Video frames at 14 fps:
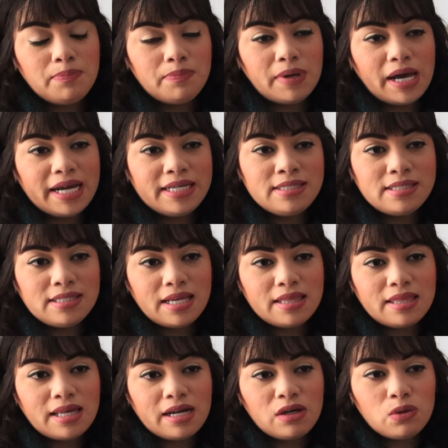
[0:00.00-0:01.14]
I set
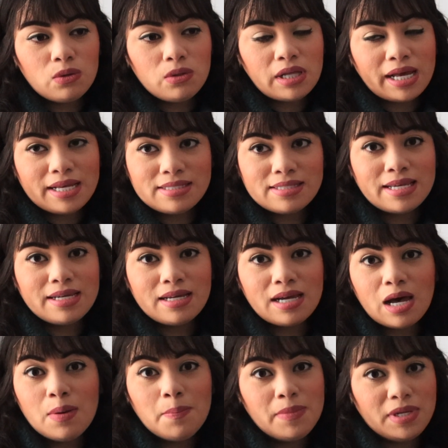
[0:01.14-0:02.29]
that goal as like
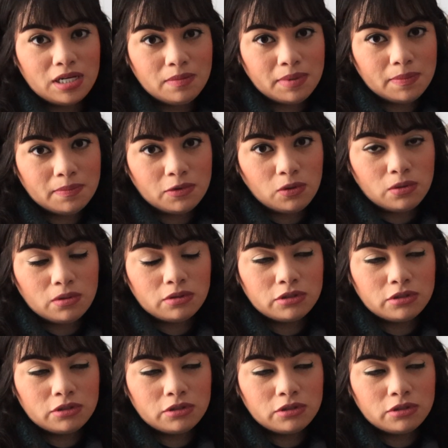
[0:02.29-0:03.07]
a minimum goal.